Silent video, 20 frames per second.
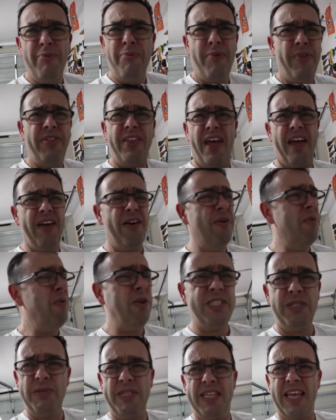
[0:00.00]
What the hell?
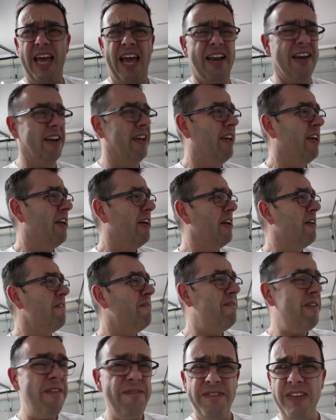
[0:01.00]
What's with that?
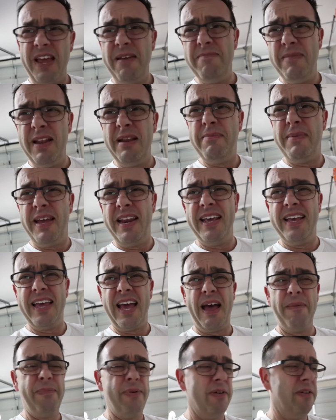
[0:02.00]
15 millimeter
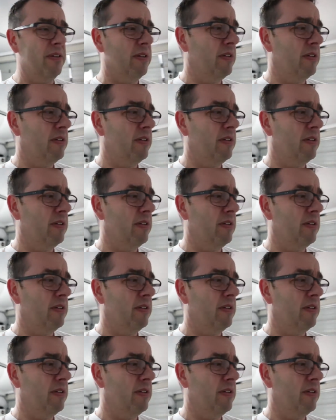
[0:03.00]
gap?